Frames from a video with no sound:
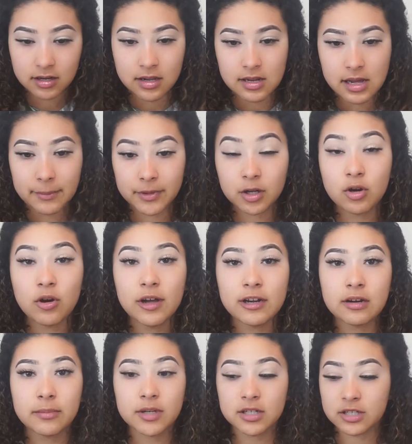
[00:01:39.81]
I'm going to go ahead and I'm
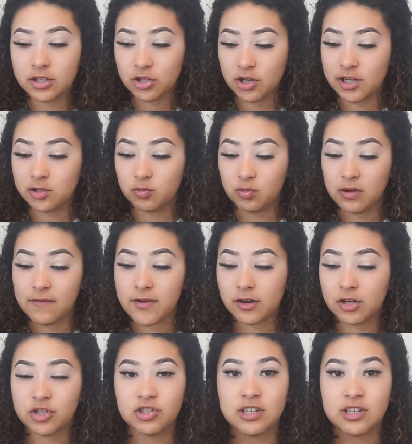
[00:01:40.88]
going to tell you guys what foundations